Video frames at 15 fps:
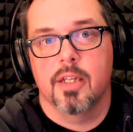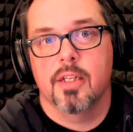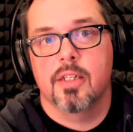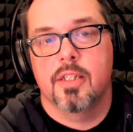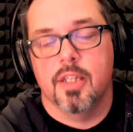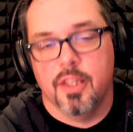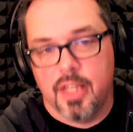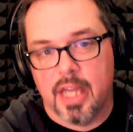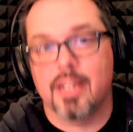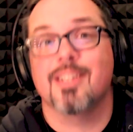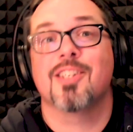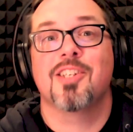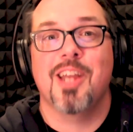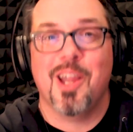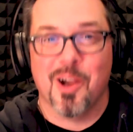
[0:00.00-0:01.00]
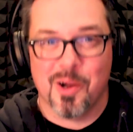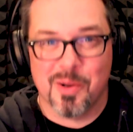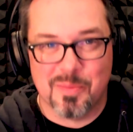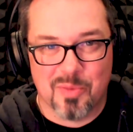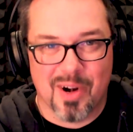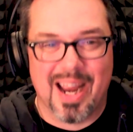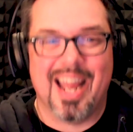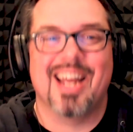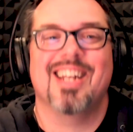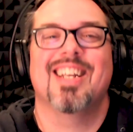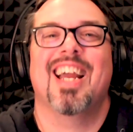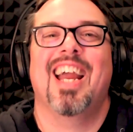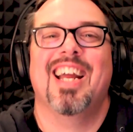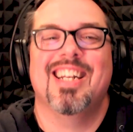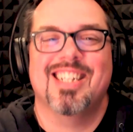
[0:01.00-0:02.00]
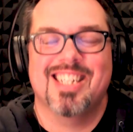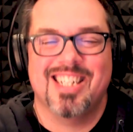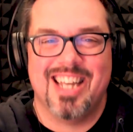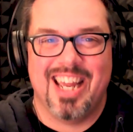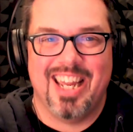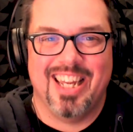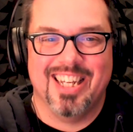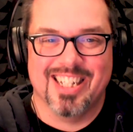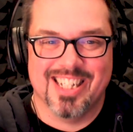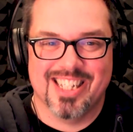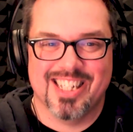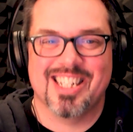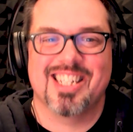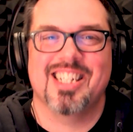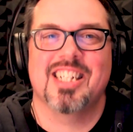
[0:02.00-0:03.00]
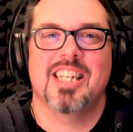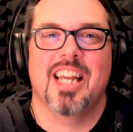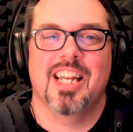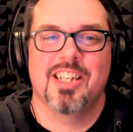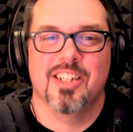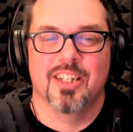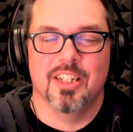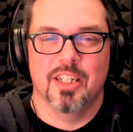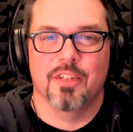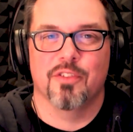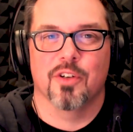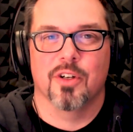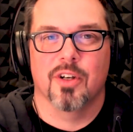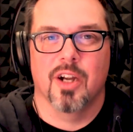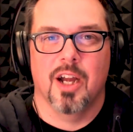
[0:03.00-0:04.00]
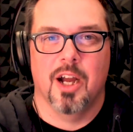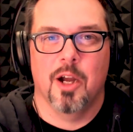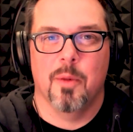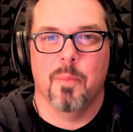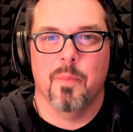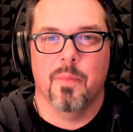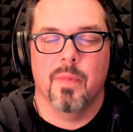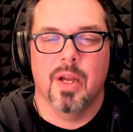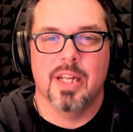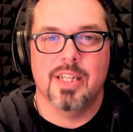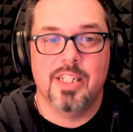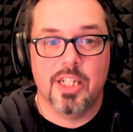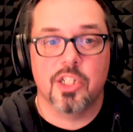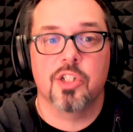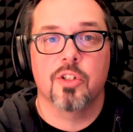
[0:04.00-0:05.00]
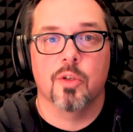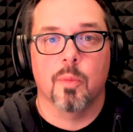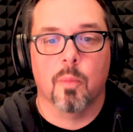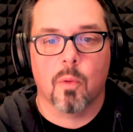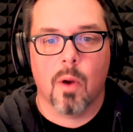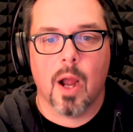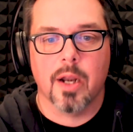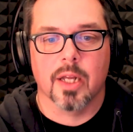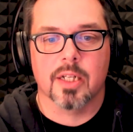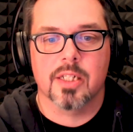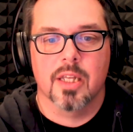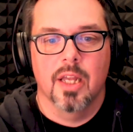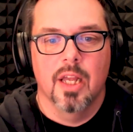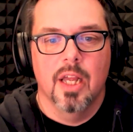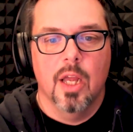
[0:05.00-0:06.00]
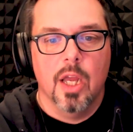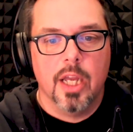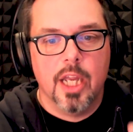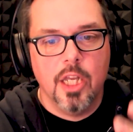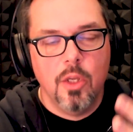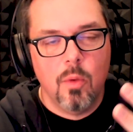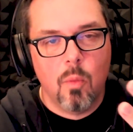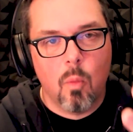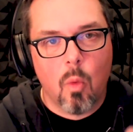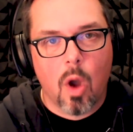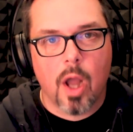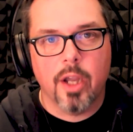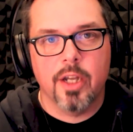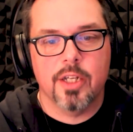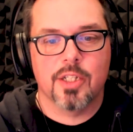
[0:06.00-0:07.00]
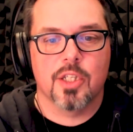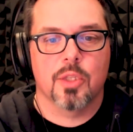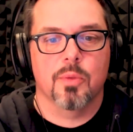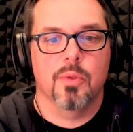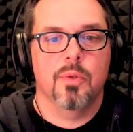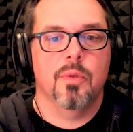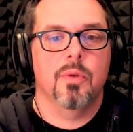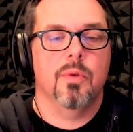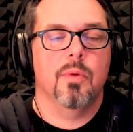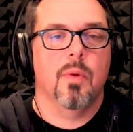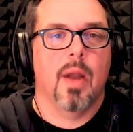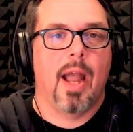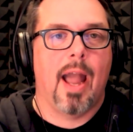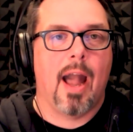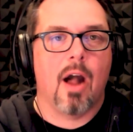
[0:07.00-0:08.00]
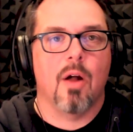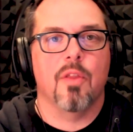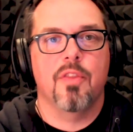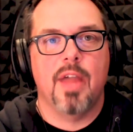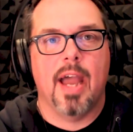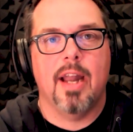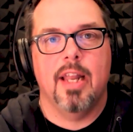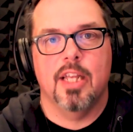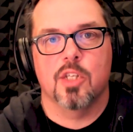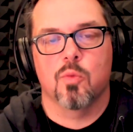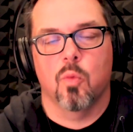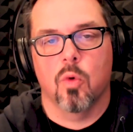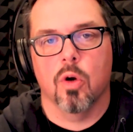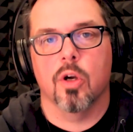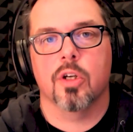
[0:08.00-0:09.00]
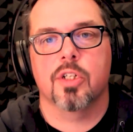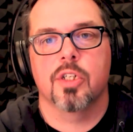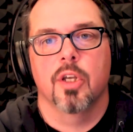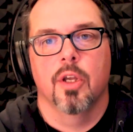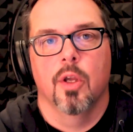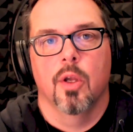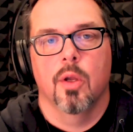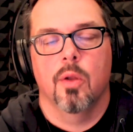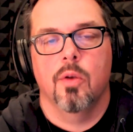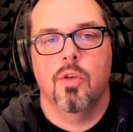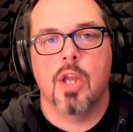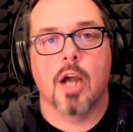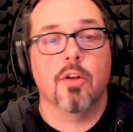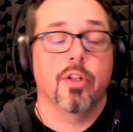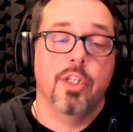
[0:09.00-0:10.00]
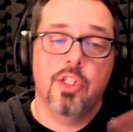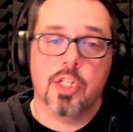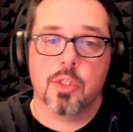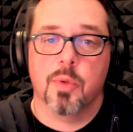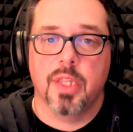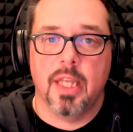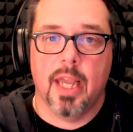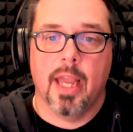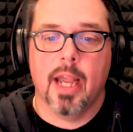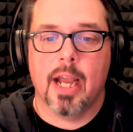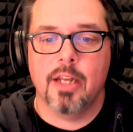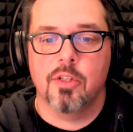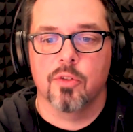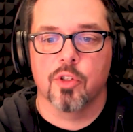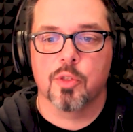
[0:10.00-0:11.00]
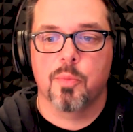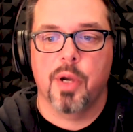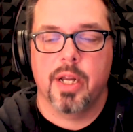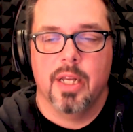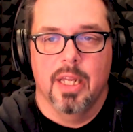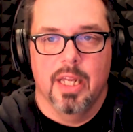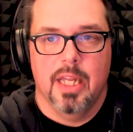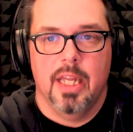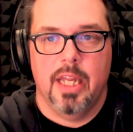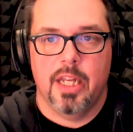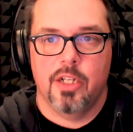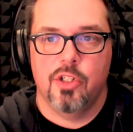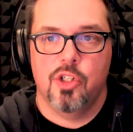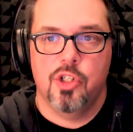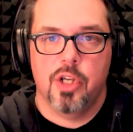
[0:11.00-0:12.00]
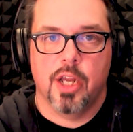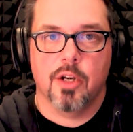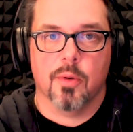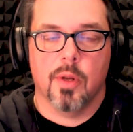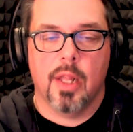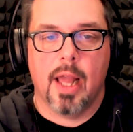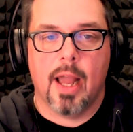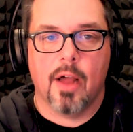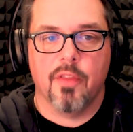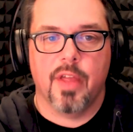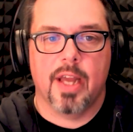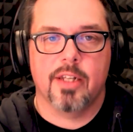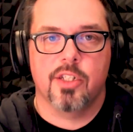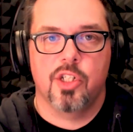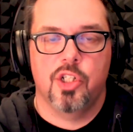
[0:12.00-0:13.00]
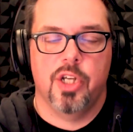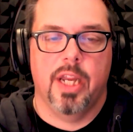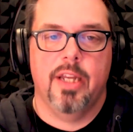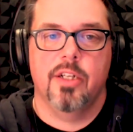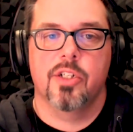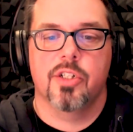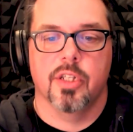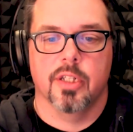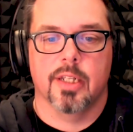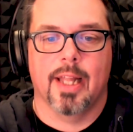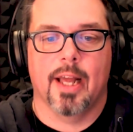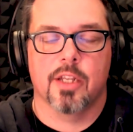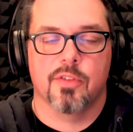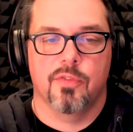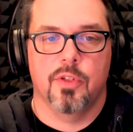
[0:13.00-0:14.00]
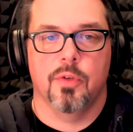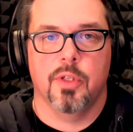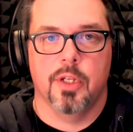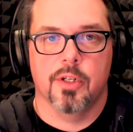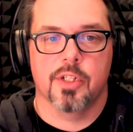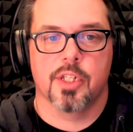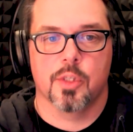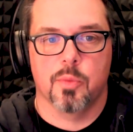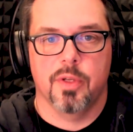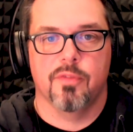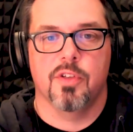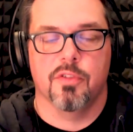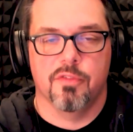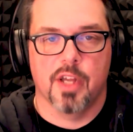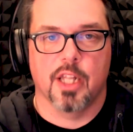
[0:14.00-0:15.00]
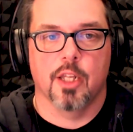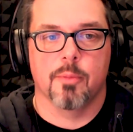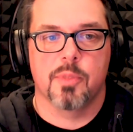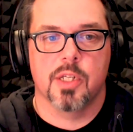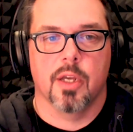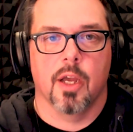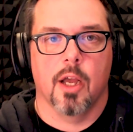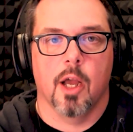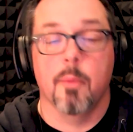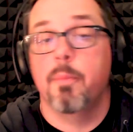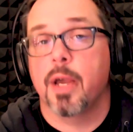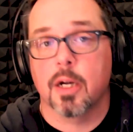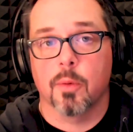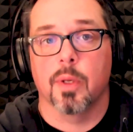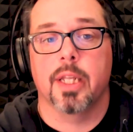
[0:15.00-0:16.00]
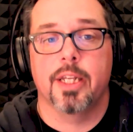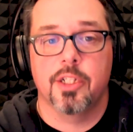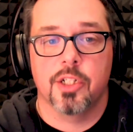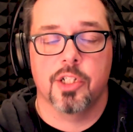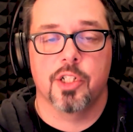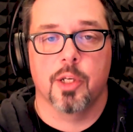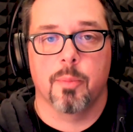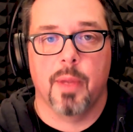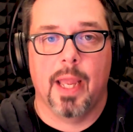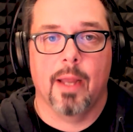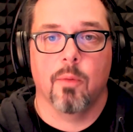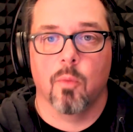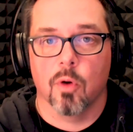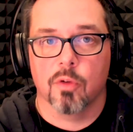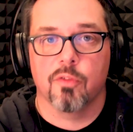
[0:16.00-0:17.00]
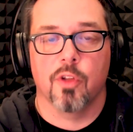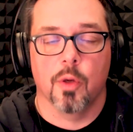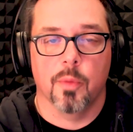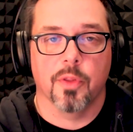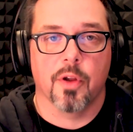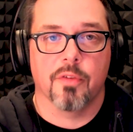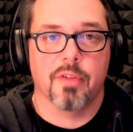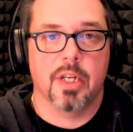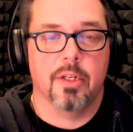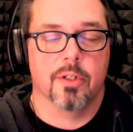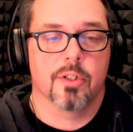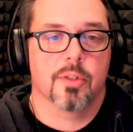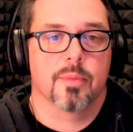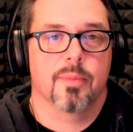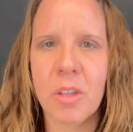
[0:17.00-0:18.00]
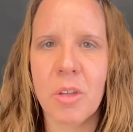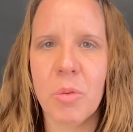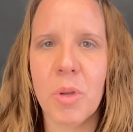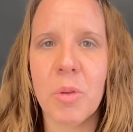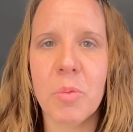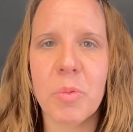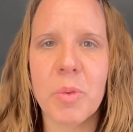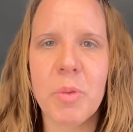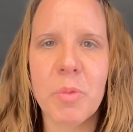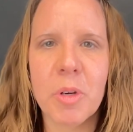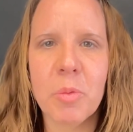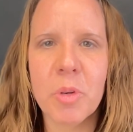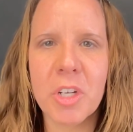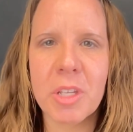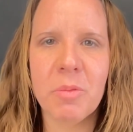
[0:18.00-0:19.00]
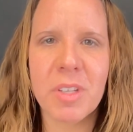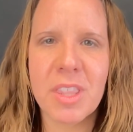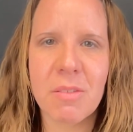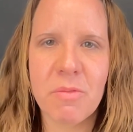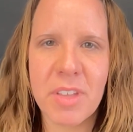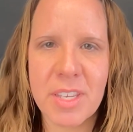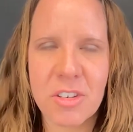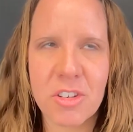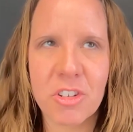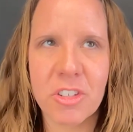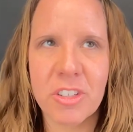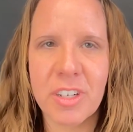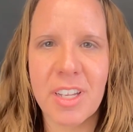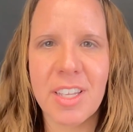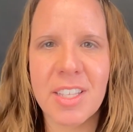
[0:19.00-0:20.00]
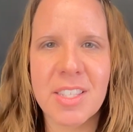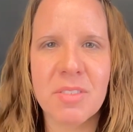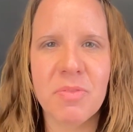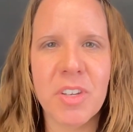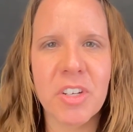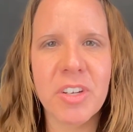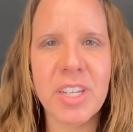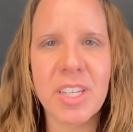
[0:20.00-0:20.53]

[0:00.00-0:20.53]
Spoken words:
to then stay on brand and stay consistent and deliver additional product. Can you walk us through how that has worked, not only just with the AI tools, but in general, how that's changed in the last few years as we've developed a better relationship and workflow with our vendors? Well, when we're working with the vendor, it's very